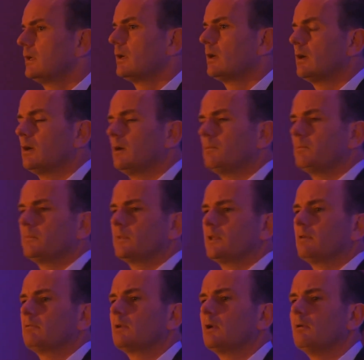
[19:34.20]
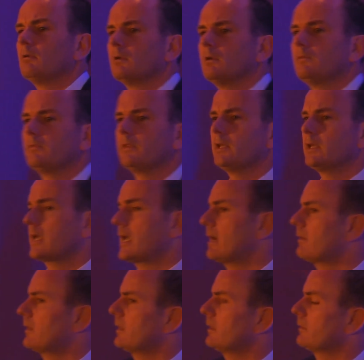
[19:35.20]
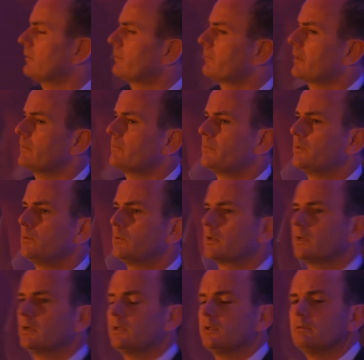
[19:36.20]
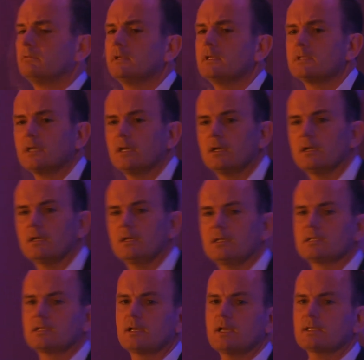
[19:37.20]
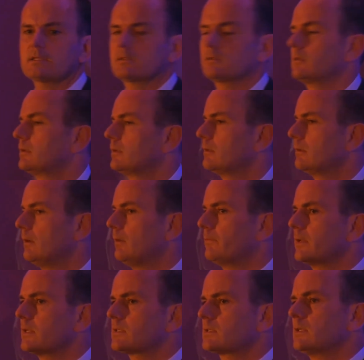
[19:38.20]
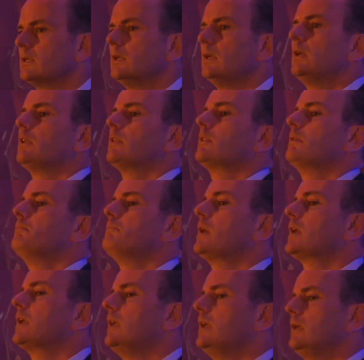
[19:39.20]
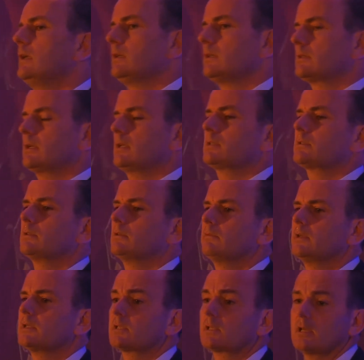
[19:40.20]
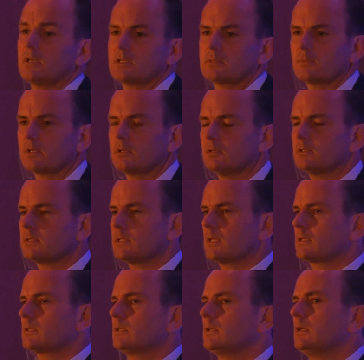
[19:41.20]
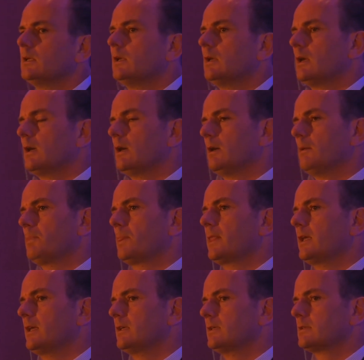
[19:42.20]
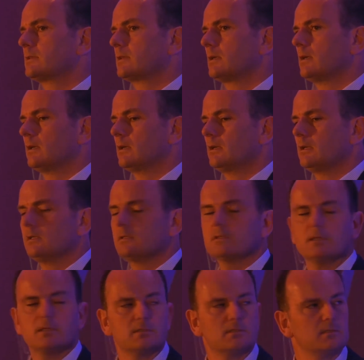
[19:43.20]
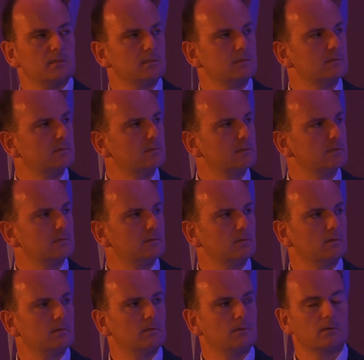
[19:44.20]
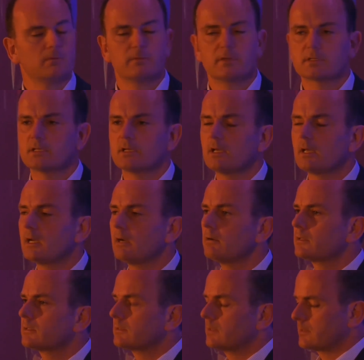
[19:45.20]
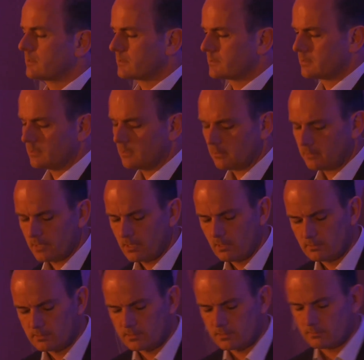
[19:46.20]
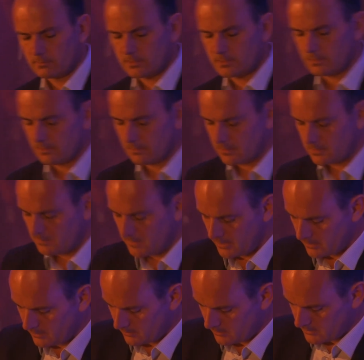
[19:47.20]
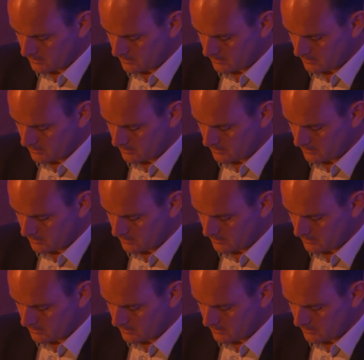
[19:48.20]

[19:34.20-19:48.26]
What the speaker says: The role of the carrier, the freight forwarder, and the retailer is less than obvious. The money is less than obvious. The customer contact is not obvious. And there are scenarios, and I was speaking